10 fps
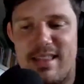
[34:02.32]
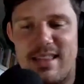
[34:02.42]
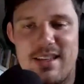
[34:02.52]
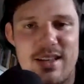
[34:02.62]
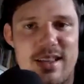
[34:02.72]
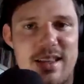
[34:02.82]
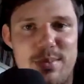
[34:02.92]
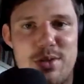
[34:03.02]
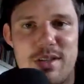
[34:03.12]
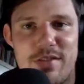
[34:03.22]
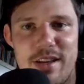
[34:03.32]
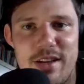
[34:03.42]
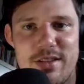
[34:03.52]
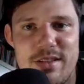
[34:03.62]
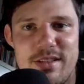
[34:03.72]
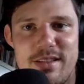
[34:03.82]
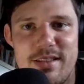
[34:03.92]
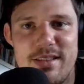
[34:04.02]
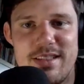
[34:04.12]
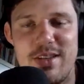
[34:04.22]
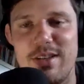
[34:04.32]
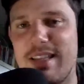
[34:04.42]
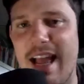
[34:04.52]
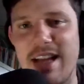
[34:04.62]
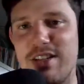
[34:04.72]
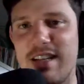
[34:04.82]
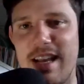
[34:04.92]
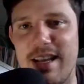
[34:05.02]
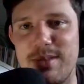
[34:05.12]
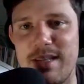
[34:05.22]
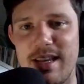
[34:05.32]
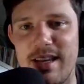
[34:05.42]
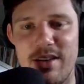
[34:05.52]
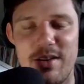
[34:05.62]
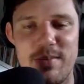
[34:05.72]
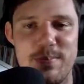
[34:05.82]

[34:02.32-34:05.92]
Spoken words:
the music videos. So it's actually not him singing at all.